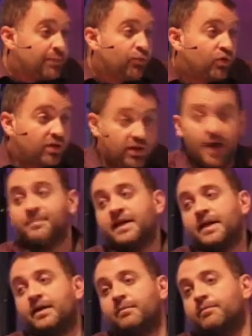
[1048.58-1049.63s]
people come to
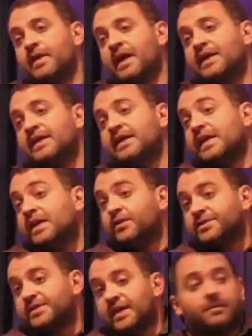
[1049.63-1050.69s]
him and he
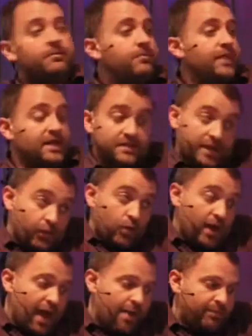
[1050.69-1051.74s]
heals them. That's like
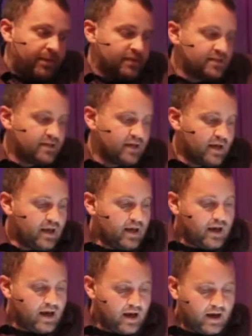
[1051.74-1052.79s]
what happens.
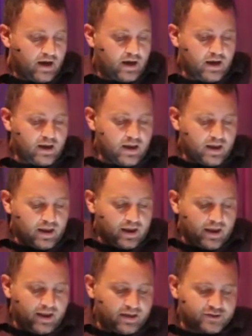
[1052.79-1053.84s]
Uh,
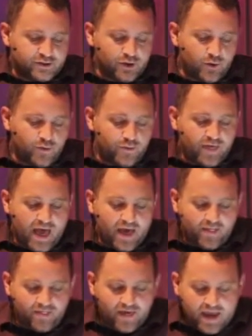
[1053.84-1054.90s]
so
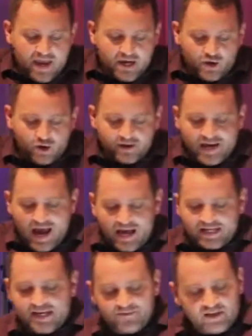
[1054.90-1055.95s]
that they could
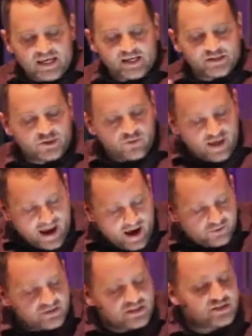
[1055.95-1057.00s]
not even eat. So the
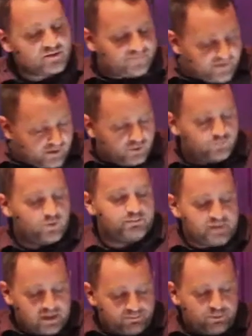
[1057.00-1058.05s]
house is filled with
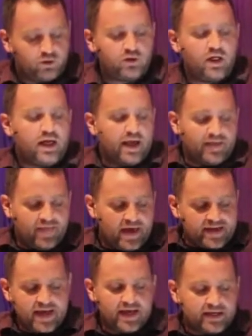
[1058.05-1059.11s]
people and they
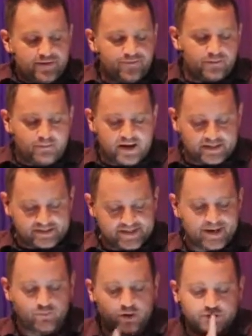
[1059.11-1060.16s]
can't even make a
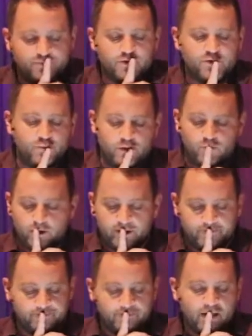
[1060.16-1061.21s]
sandwich. Verse
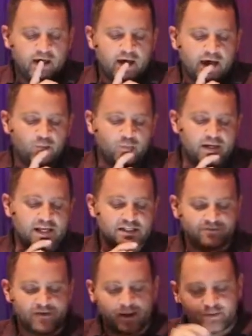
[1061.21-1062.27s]
21 And when
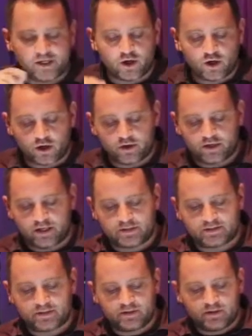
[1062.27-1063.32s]
his family heard
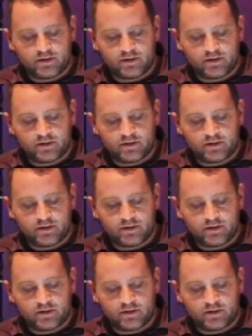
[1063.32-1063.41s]
it,